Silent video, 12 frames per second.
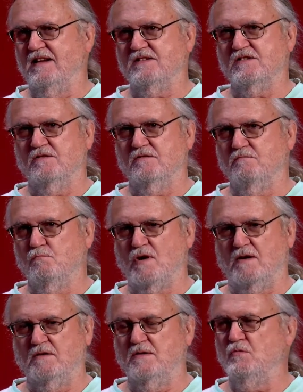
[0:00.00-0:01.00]
things are
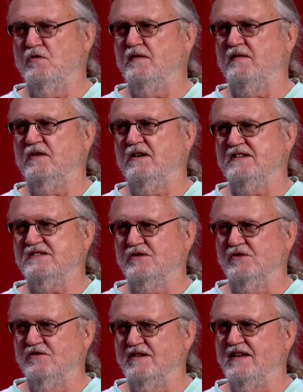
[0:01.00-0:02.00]
probably moving very
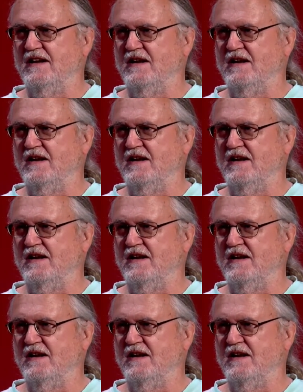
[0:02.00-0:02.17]
slowly